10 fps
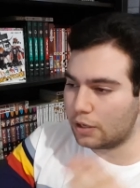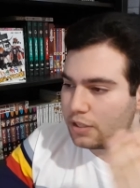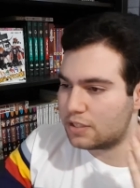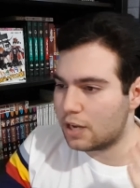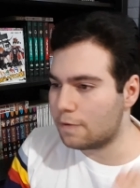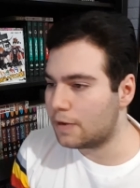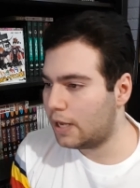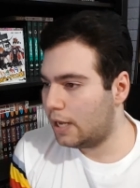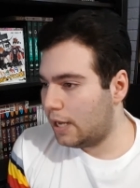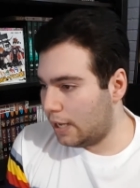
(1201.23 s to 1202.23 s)
the good stuff.
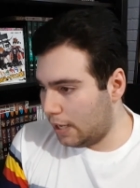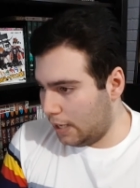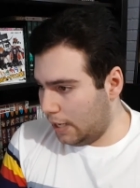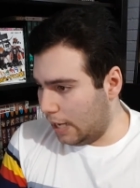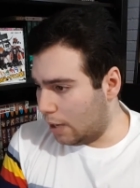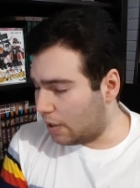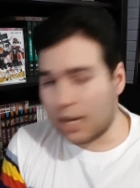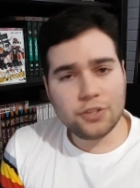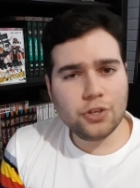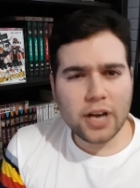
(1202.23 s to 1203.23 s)
And I will
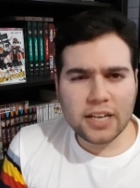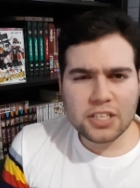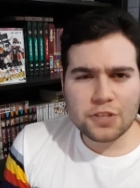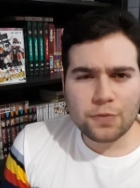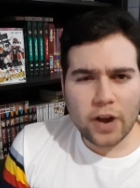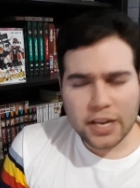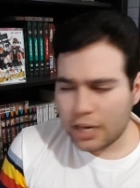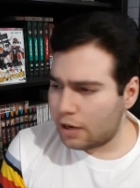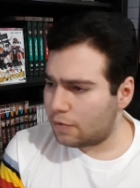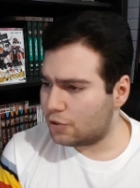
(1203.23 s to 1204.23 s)
catch you guys this
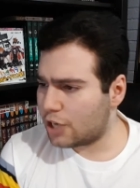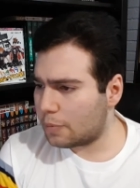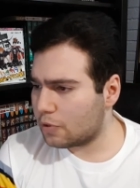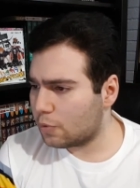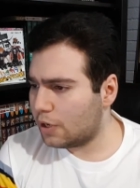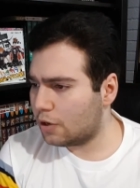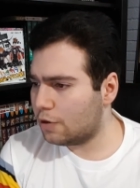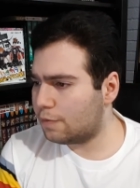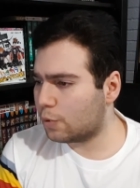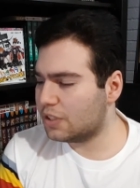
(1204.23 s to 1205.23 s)
Friday for chapter
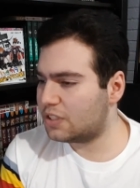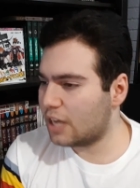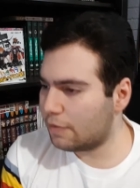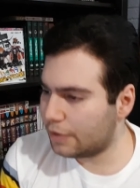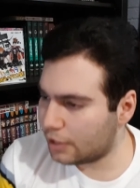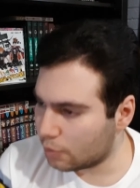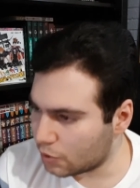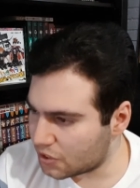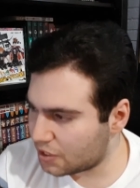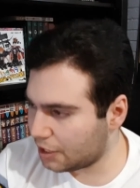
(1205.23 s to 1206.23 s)
347, and
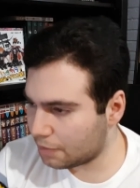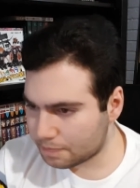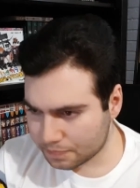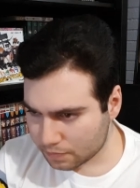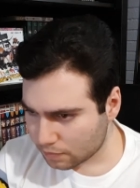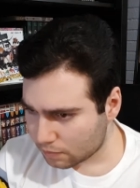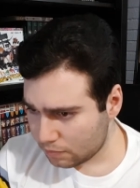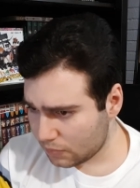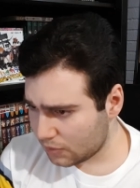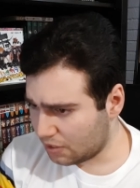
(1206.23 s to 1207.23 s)
we'll see
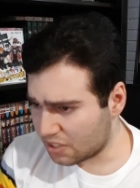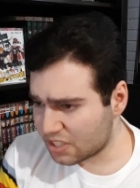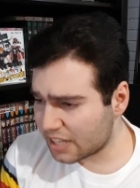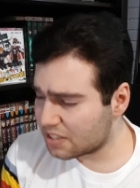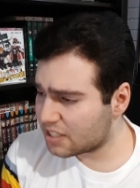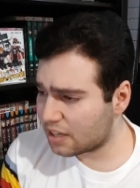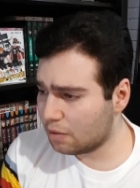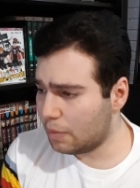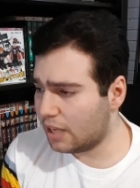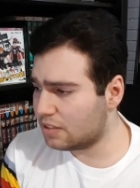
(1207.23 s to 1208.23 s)
the second set
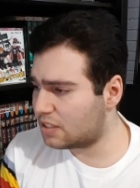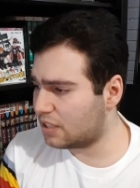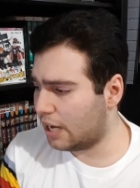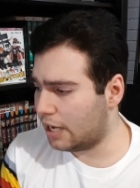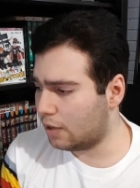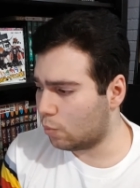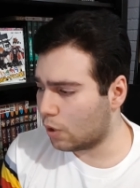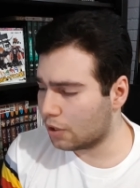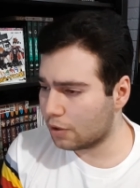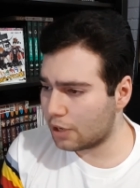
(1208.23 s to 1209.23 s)
commence and
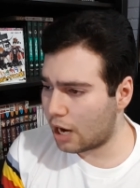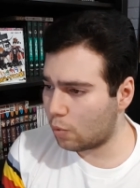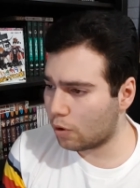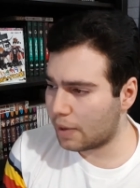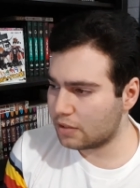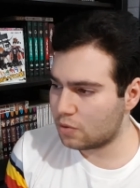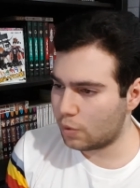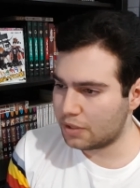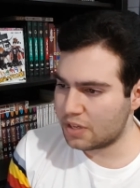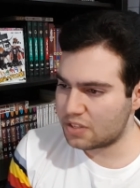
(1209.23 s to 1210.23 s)
whether or not we're about to
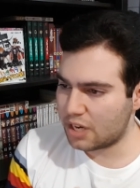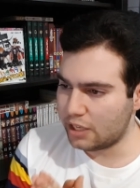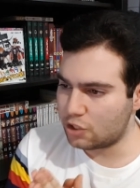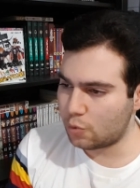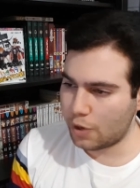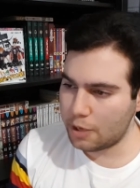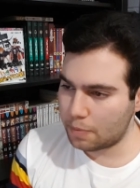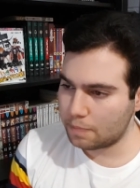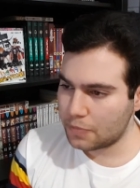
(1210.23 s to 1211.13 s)
witness a sweep